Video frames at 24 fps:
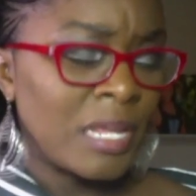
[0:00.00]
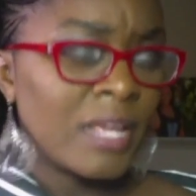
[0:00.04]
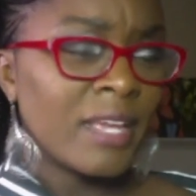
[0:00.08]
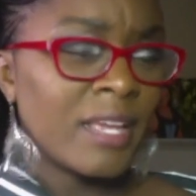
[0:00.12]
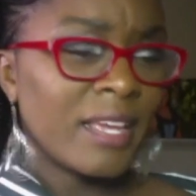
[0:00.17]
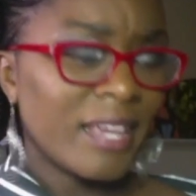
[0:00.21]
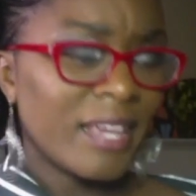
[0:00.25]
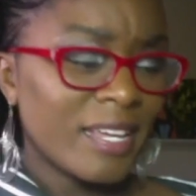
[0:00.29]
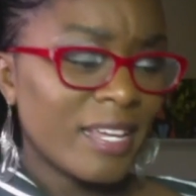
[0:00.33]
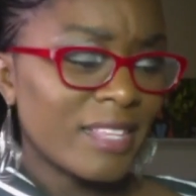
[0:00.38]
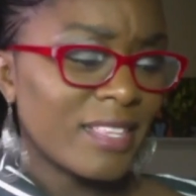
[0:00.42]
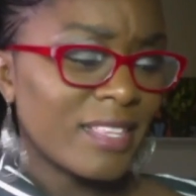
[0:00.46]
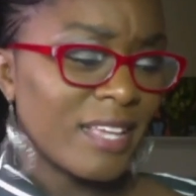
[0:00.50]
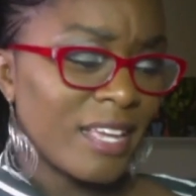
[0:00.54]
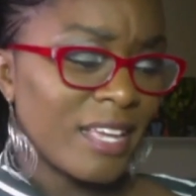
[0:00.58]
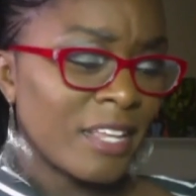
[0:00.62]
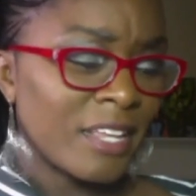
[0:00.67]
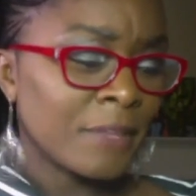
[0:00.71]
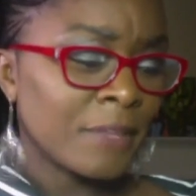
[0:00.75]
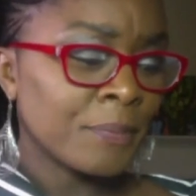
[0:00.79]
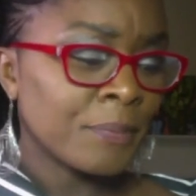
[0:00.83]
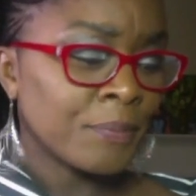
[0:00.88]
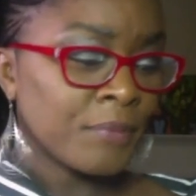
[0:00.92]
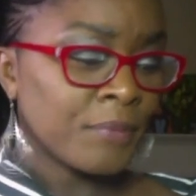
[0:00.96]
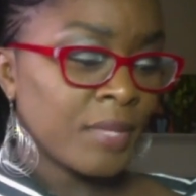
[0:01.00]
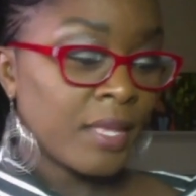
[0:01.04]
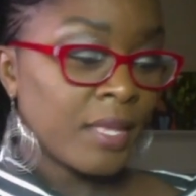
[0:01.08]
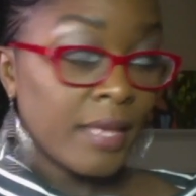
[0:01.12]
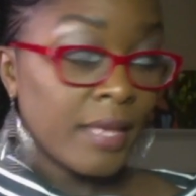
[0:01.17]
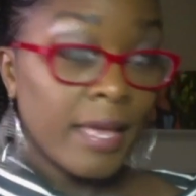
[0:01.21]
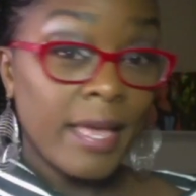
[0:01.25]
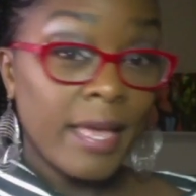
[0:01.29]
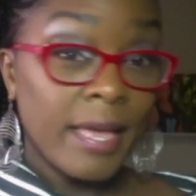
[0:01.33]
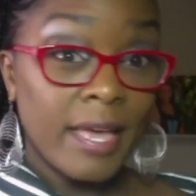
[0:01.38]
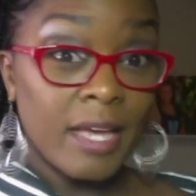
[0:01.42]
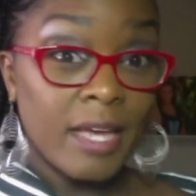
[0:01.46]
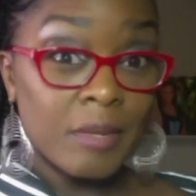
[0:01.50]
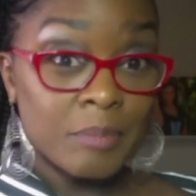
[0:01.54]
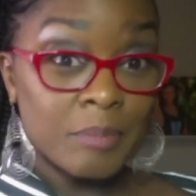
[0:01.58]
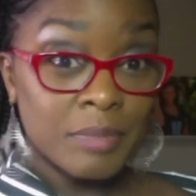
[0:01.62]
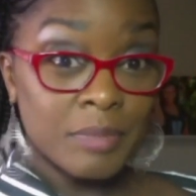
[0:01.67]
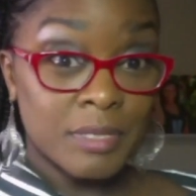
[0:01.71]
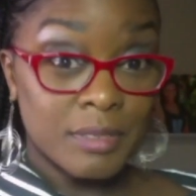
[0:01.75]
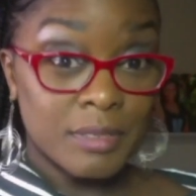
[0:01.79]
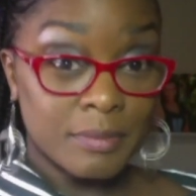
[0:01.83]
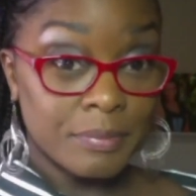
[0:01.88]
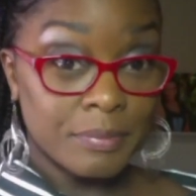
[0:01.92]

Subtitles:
Hate that. Apps.